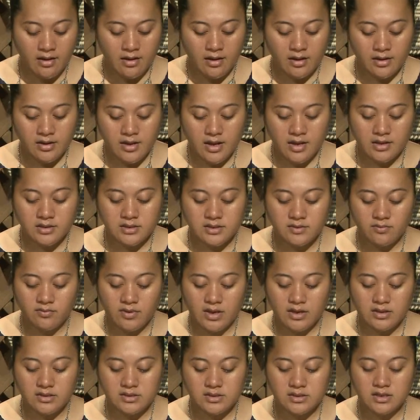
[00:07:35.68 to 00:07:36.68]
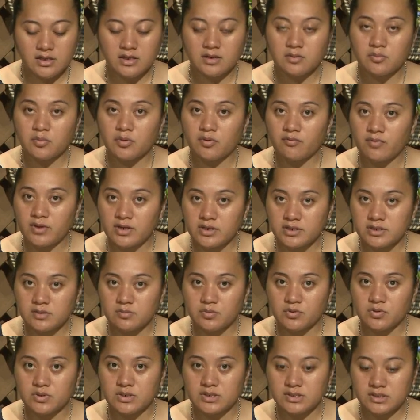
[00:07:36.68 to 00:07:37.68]
against
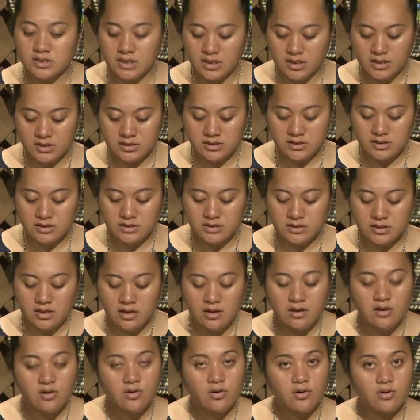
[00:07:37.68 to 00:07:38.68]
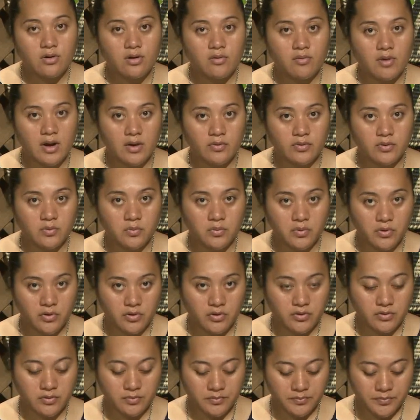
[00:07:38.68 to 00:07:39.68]
vaccine-preventable diseases around the
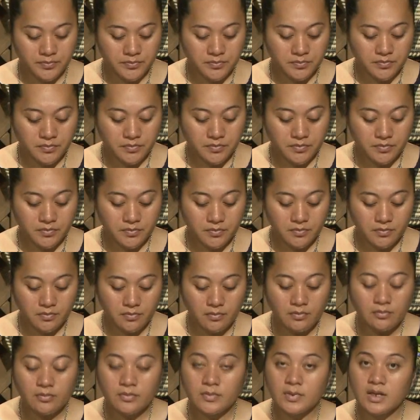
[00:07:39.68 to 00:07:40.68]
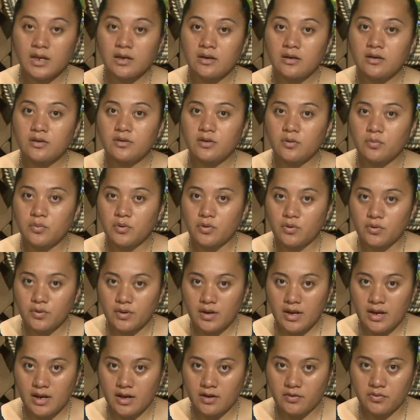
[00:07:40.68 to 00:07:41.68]
world. The World
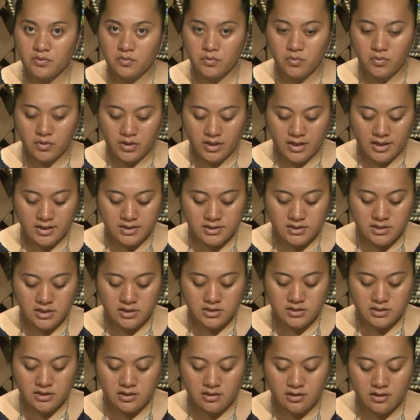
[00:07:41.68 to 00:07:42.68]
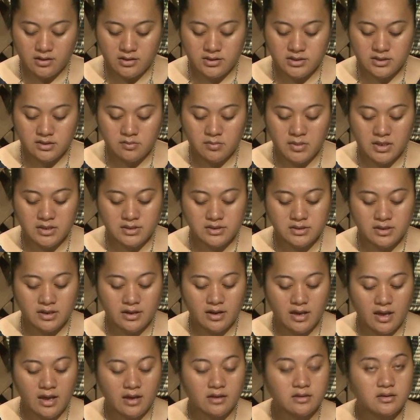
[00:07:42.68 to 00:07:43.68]
Health Organization estimates that
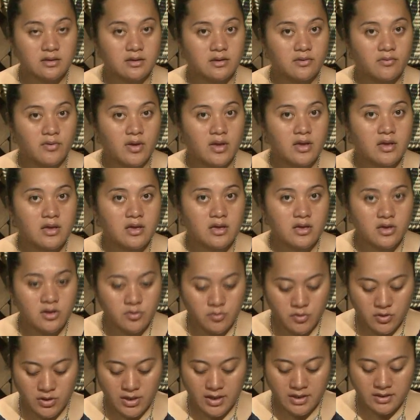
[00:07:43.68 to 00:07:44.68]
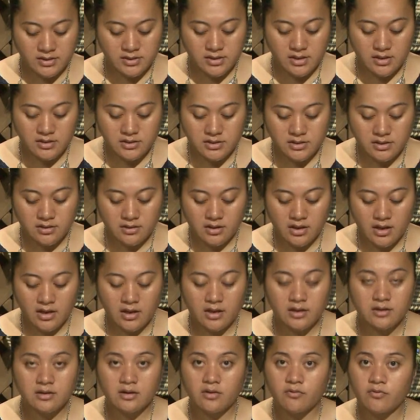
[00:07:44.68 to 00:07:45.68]
active immunization
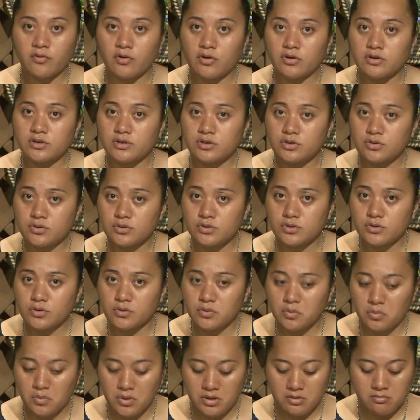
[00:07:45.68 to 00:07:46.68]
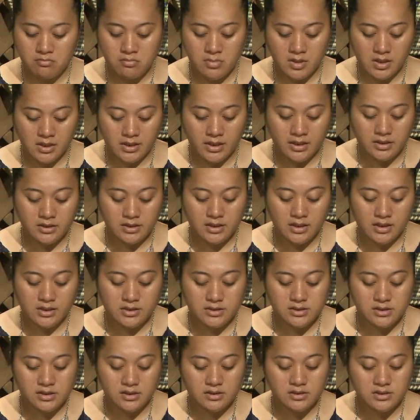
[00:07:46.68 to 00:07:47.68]
can avert 2 to 3 million
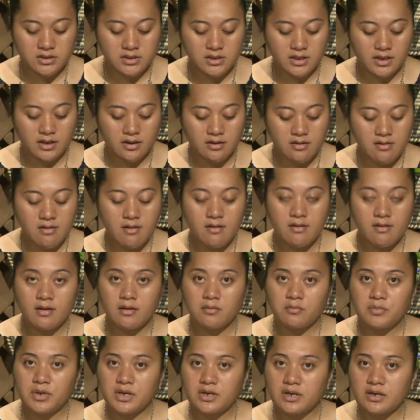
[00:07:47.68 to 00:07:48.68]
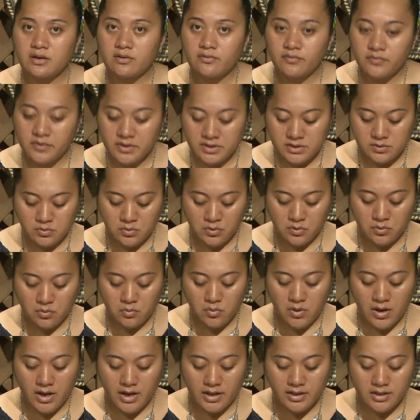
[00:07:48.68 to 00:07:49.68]
deaths each year, but infants
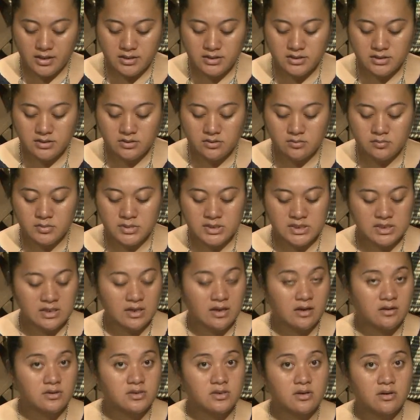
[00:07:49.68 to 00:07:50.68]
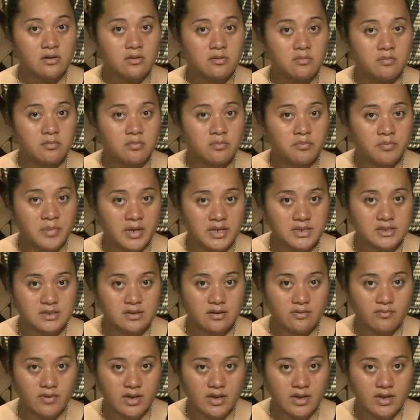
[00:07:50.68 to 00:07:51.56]
worldwide are still missing out on basic